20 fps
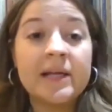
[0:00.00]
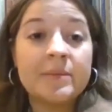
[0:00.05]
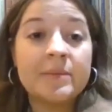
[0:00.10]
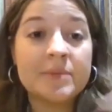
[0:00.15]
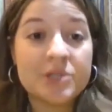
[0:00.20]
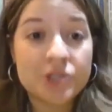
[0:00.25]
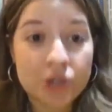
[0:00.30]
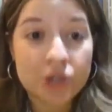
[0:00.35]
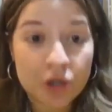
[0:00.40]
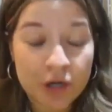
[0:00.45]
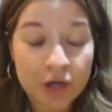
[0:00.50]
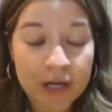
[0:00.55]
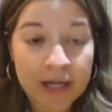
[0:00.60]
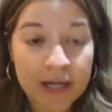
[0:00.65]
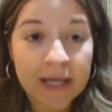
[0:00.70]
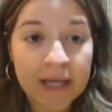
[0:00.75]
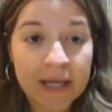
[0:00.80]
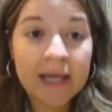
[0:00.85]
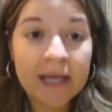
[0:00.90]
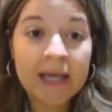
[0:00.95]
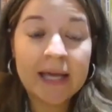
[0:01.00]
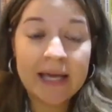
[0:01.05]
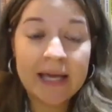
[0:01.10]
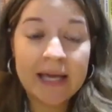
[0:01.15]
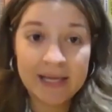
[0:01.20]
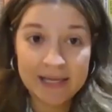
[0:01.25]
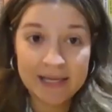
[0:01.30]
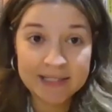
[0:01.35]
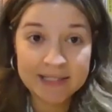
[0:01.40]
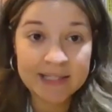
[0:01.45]
in Missouri
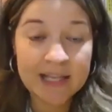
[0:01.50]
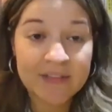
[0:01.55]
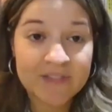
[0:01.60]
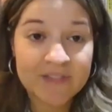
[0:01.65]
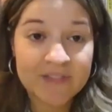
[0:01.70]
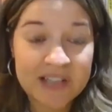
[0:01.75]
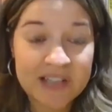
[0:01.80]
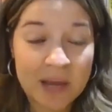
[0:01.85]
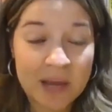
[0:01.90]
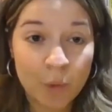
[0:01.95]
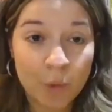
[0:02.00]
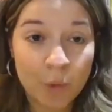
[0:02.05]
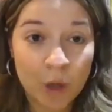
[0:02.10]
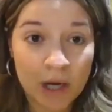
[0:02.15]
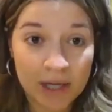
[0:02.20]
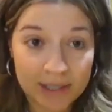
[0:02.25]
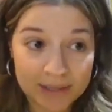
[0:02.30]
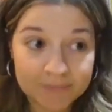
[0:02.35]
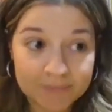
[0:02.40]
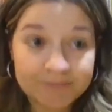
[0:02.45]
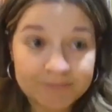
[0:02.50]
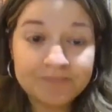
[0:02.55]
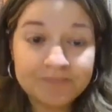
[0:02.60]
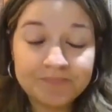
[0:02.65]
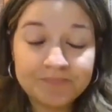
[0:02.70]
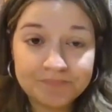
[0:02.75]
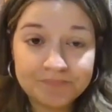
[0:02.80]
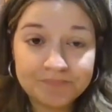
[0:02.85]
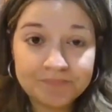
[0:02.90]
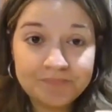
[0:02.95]
is if someone
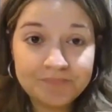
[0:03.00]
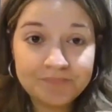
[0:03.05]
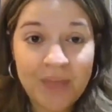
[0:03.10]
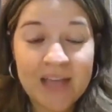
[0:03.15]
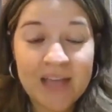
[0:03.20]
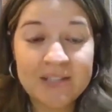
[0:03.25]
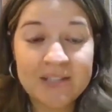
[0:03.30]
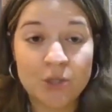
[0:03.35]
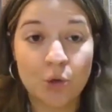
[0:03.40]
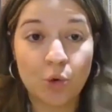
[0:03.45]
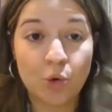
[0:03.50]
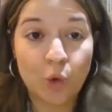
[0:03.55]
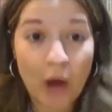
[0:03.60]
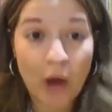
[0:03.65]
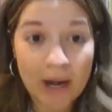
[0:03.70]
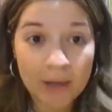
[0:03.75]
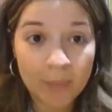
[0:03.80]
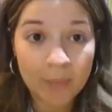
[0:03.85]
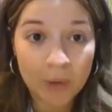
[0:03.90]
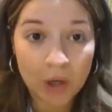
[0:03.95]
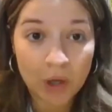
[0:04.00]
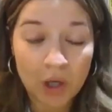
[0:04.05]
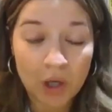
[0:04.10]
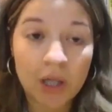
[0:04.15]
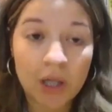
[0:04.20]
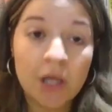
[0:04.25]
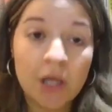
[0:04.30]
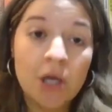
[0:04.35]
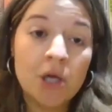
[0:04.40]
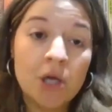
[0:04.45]
has a
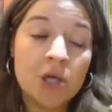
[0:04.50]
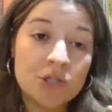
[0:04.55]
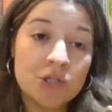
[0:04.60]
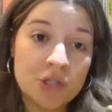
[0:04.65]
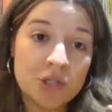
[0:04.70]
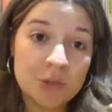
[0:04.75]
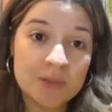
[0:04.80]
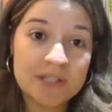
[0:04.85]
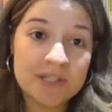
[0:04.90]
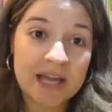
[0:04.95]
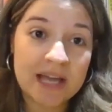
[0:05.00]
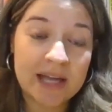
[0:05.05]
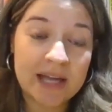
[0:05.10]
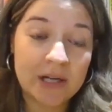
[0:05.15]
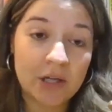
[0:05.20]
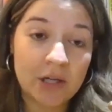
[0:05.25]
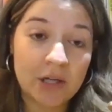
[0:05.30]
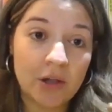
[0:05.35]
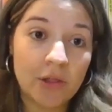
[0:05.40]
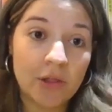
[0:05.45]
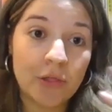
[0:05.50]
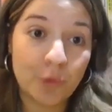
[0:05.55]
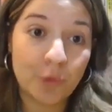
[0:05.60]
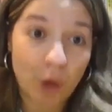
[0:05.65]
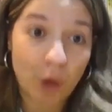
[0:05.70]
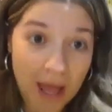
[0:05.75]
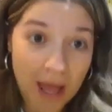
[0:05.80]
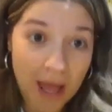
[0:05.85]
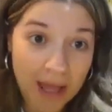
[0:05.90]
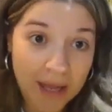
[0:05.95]
credible suicidal
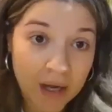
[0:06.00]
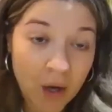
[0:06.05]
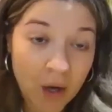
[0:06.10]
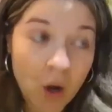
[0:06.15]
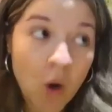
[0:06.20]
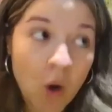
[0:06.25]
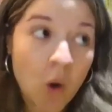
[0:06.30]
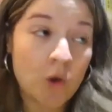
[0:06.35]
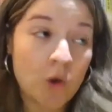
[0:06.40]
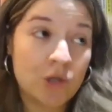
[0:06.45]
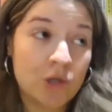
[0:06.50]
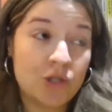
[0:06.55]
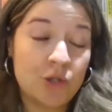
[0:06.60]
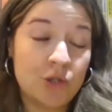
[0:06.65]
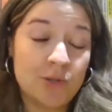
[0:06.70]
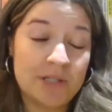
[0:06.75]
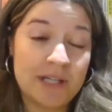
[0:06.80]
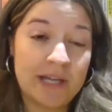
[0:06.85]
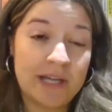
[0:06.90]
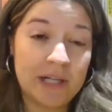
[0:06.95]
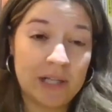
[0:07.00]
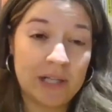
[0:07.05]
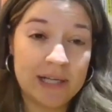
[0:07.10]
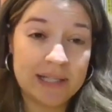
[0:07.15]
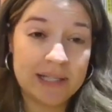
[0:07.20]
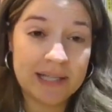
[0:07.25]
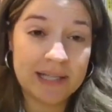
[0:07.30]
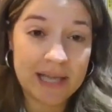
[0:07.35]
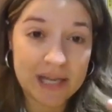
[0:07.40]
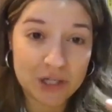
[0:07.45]
threat or suicidal
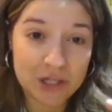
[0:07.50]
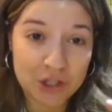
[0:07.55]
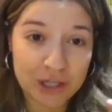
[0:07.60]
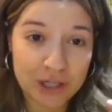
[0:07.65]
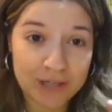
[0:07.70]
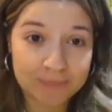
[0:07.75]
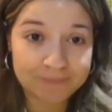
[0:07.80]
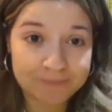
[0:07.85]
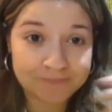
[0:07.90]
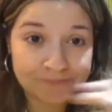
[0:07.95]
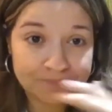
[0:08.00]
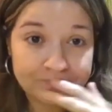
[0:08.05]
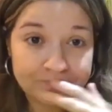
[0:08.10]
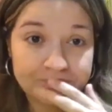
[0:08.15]
ideation,